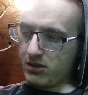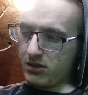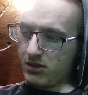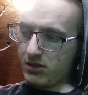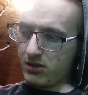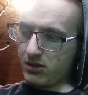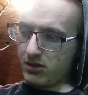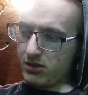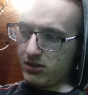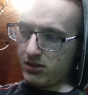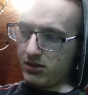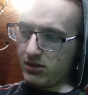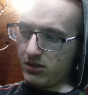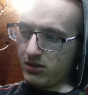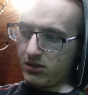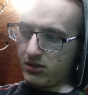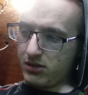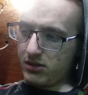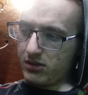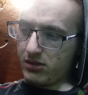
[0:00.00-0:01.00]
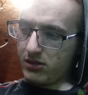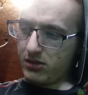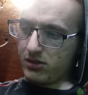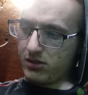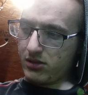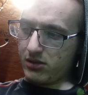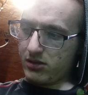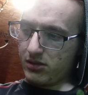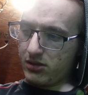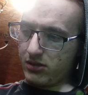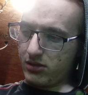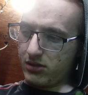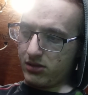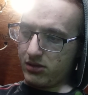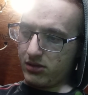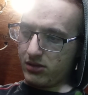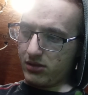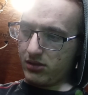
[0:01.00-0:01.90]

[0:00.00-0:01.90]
Nothing is said.